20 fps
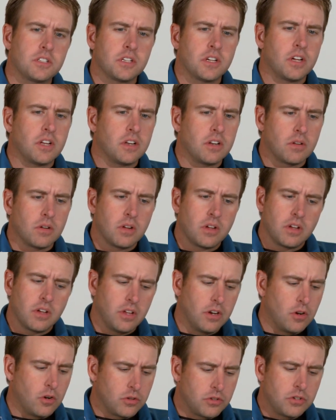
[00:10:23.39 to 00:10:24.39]
Can, you
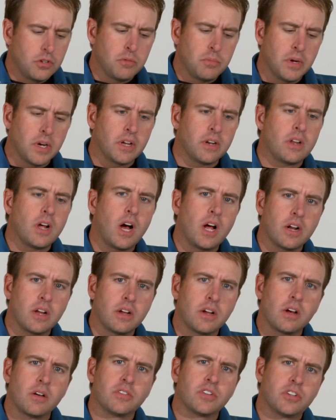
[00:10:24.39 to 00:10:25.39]
know, too big a dot can
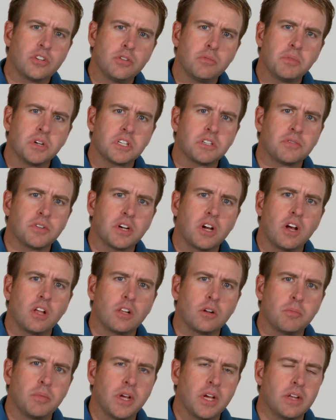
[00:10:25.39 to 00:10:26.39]
cover too much of a
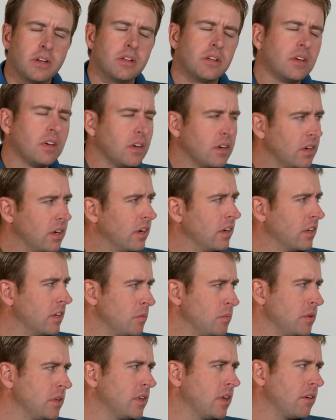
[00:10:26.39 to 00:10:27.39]
color band and can
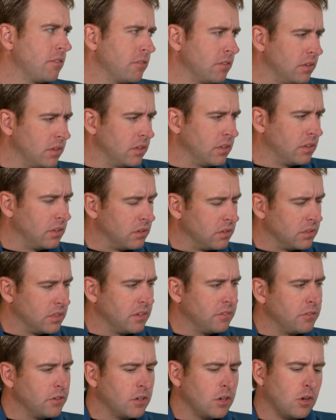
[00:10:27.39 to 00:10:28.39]
be definitely a little
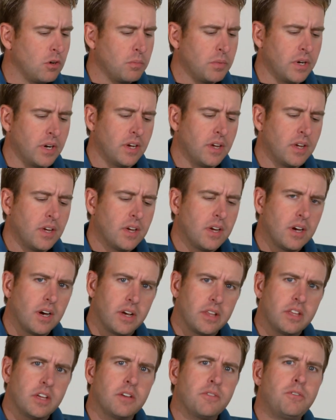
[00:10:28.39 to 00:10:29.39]
difficult. But uh, I
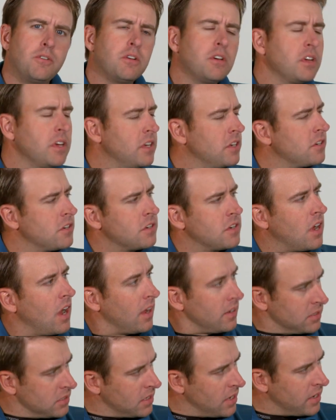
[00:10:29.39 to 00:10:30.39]
think if you can get your
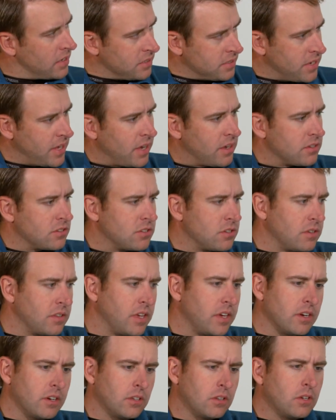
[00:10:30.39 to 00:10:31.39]
dot size down so
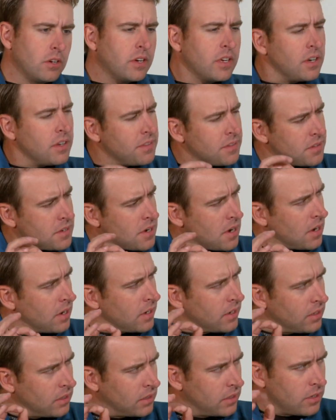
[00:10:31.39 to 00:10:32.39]
that you're looking at the
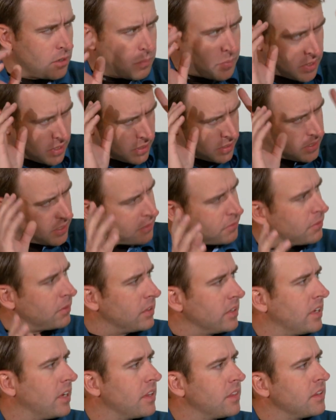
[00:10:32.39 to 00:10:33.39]
target a little bit
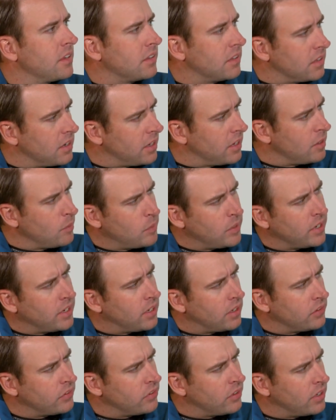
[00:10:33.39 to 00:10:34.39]
differently, I think, than anybody
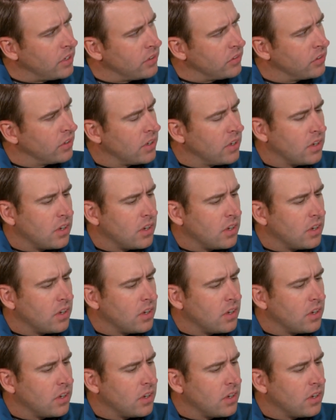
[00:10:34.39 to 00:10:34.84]
else does.